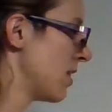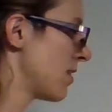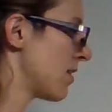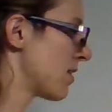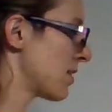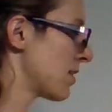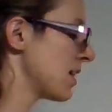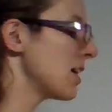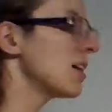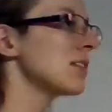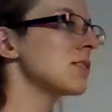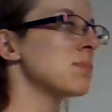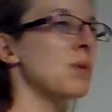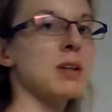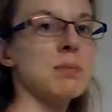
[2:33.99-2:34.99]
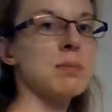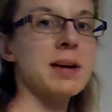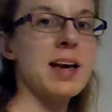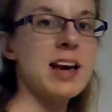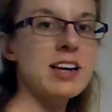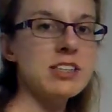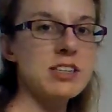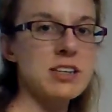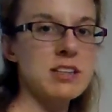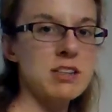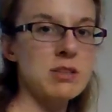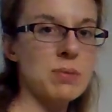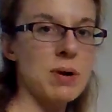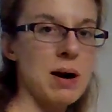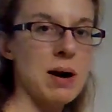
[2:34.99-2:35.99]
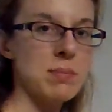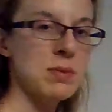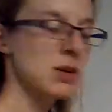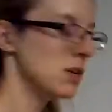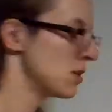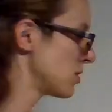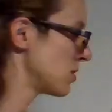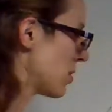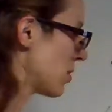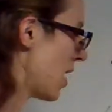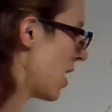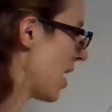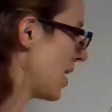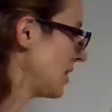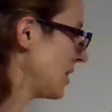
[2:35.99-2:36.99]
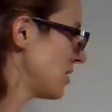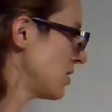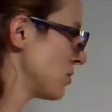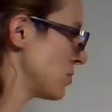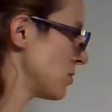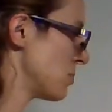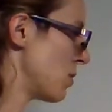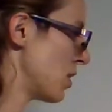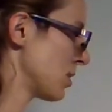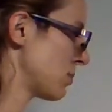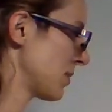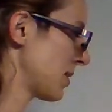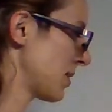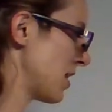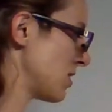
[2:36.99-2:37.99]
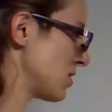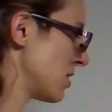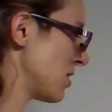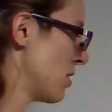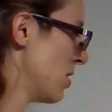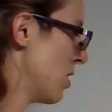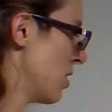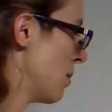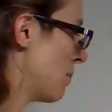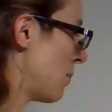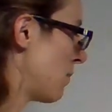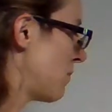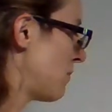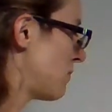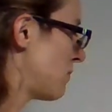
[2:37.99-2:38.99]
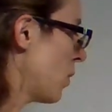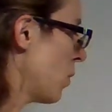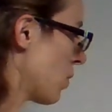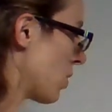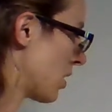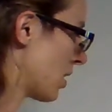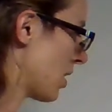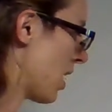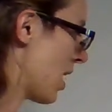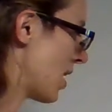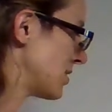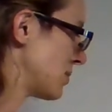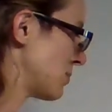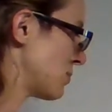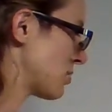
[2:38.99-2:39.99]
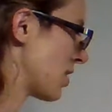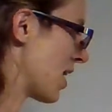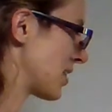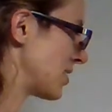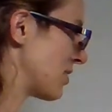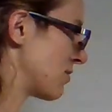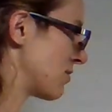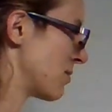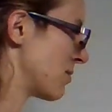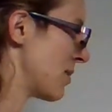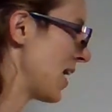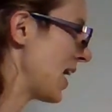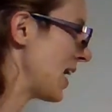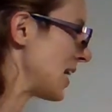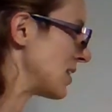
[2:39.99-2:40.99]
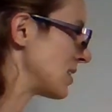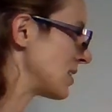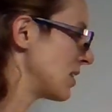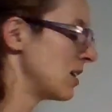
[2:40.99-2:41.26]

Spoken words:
There is multiplication in this problem, so I need to do the multiplication before I subtract it from 8.